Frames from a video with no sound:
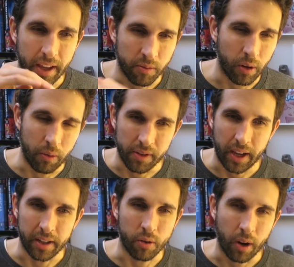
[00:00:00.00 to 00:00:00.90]
and that's where I was
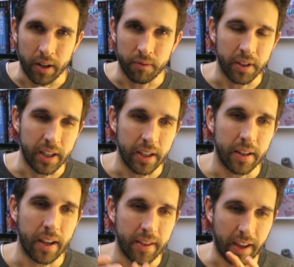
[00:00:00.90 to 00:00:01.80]
headed creatively,
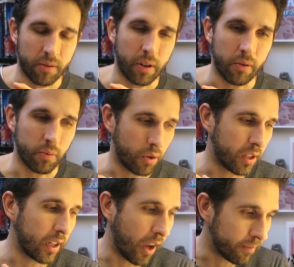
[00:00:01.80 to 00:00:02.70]
and that's what I was
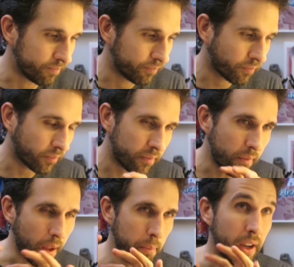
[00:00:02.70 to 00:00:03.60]
working on.
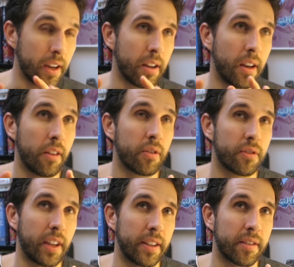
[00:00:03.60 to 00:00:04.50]
But in another
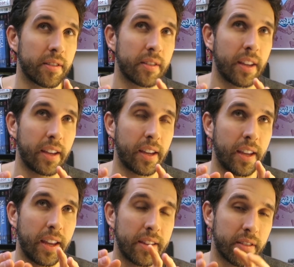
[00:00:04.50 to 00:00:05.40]
sense,
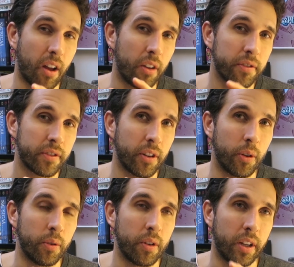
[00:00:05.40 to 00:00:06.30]
it's
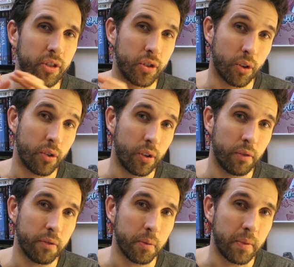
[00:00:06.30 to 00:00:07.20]
also a
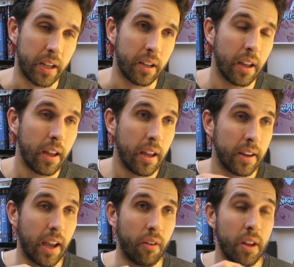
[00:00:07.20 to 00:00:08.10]
journal for me.
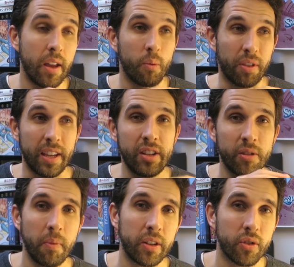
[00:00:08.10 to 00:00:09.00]
Now, with
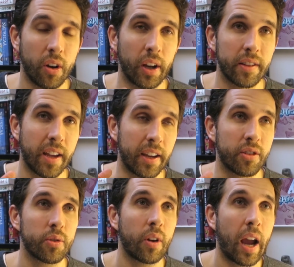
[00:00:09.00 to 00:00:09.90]
each of my drawings, I
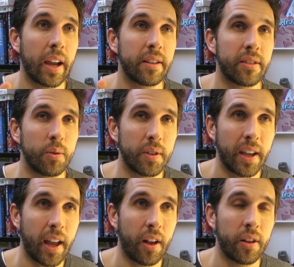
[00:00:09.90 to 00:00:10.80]
try to
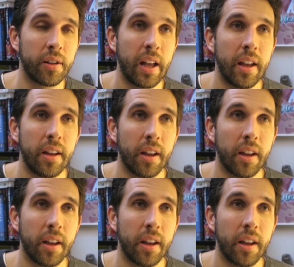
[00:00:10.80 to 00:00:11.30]
tell